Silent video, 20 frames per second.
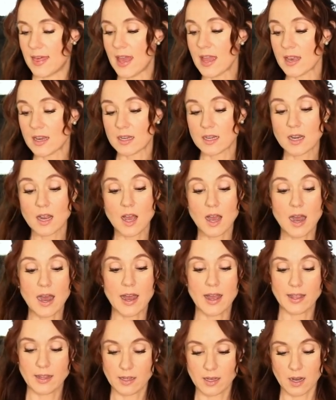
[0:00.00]
then
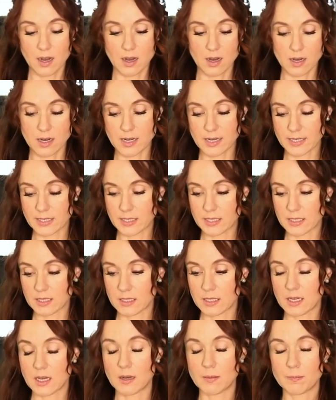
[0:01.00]
I got
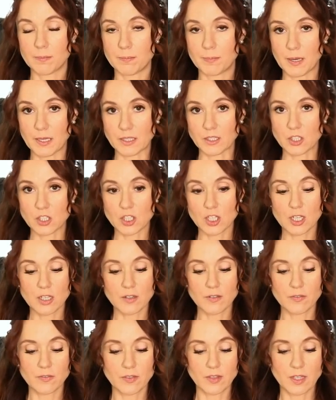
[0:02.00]
a bunch
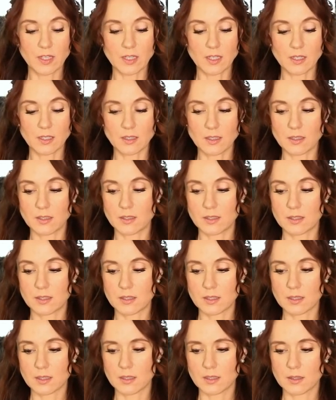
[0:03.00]
of these.
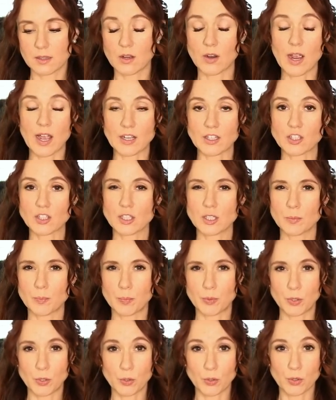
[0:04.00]
They're actually
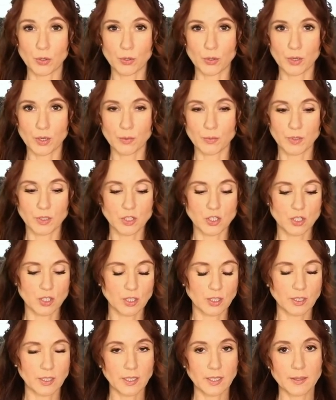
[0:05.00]
pewter
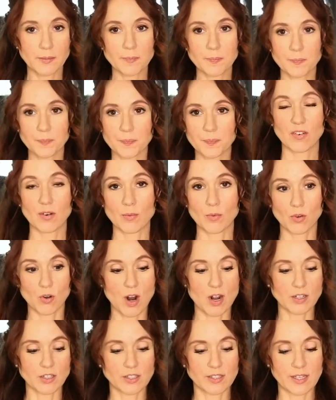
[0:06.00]
originally from
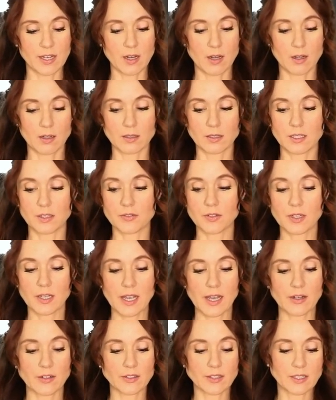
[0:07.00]
garage sale, different
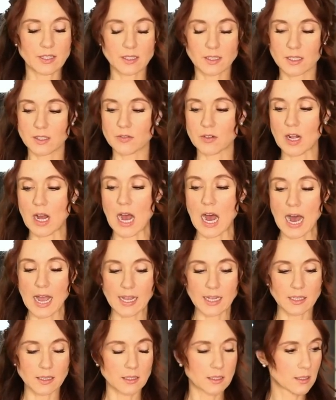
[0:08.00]
candlesticks, different
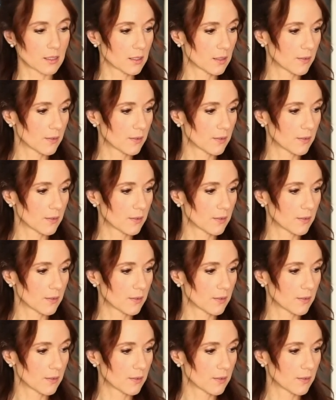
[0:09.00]
heights,